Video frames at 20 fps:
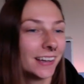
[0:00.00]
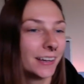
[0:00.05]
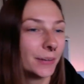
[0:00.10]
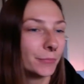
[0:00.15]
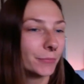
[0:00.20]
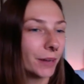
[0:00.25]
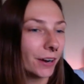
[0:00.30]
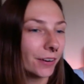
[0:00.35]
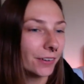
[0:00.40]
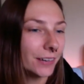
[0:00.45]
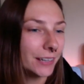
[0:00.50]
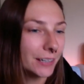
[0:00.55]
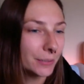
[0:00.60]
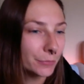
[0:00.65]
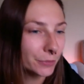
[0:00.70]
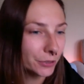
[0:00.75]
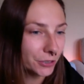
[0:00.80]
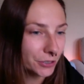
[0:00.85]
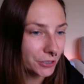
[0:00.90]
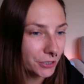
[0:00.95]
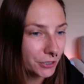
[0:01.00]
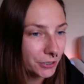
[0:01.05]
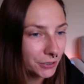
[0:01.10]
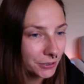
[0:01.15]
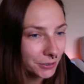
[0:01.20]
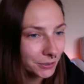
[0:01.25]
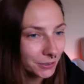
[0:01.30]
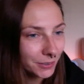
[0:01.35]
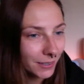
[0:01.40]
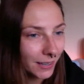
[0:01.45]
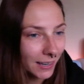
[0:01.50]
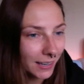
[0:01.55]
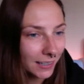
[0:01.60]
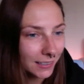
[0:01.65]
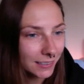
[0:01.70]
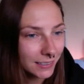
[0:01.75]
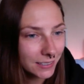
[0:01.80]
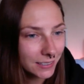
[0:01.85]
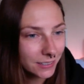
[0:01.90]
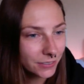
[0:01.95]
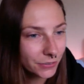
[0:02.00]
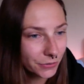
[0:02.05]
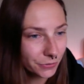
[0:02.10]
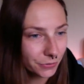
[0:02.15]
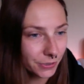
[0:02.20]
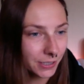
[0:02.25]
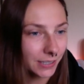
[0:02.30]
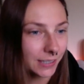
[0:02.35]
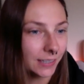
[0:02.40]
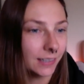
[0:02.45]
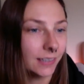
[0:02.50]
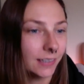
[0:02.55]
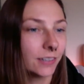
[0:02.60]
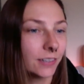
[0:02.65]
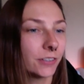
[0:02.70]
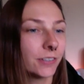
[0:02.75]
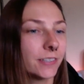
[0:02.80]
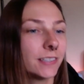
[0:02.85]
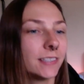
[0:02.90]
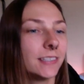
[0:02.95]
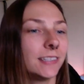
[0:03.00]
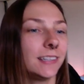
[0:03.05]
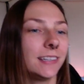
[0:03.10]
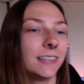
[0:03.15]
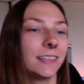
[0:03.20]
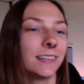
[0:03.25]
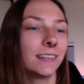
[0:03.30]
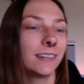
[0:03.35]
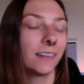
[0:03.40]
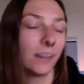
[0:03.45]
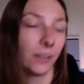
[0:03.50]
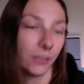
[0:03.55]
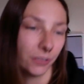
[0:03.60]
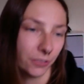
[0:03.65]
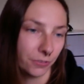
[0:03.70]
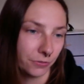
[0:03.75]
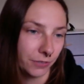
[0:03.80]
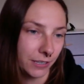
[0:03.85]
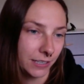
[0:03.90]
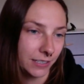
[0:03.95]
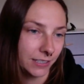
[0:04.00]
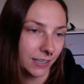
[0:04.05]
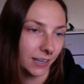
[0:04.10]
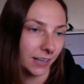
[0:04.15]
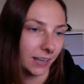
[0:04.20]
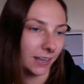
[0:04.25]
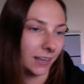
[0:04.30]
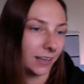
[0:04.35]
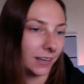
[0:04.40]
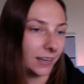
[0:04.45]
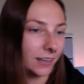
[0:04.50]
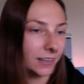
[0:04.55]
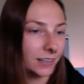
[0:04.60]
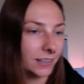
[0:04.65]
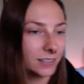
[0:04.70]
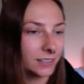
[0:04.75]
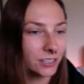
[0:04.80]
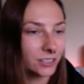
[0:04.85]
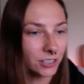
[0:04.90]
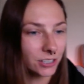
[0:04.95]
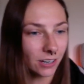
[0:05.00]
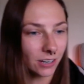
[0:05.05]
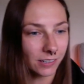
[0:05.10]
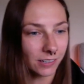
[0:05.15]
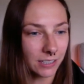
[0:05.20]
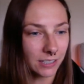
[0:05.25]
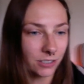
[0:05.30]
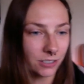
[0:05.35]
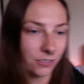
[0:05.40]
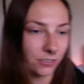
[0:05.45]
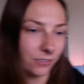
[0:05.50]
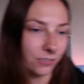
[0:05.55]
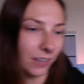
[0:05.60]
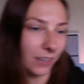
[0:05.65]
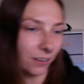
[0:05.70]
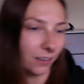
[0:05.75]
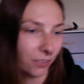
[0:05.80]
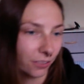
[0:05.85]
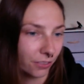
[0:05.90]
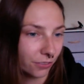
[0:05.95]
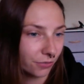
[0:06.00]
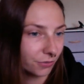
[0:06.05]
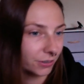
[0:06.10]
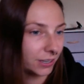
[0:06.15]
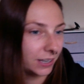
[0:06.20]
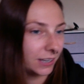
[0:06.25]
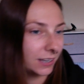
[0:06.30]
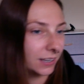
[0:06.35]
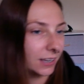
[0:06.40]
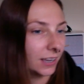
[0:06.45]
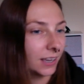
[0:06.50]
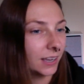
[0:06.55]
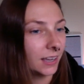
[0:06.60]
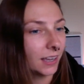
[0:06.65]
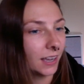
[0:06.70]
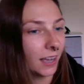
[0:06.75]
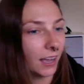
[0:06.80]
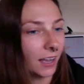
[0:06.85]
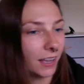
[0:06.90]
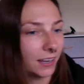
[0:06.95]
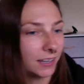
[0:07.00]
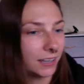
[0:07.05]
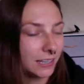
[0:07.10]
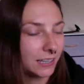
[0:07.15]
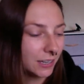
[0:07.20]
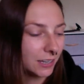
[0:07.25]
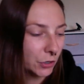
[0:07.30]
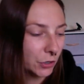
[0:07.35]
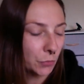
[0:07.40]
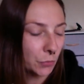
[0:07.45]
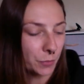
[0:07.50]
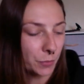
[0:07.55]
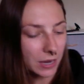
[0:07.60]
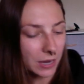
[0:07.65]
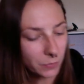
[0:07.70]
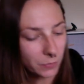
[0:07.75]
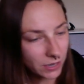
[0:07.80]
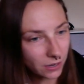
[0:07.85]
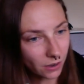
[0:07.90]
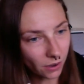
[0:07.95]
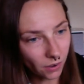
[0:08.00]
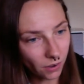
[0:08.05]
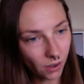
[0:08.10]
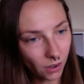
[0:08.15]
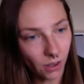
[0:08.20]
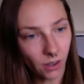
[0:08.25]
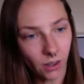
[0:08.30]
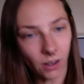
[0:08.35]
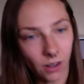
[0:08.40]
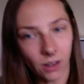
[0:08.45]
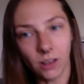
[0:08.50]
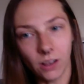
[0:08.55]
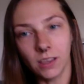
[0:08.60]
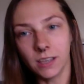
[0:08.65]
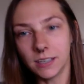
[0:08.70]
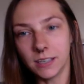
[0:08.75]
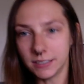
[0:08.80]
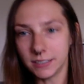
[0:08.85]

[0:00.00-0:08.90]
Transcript: Mari, number two. Alice, three. Christine, all three today. Sherry, two and three. Anik, maybe all.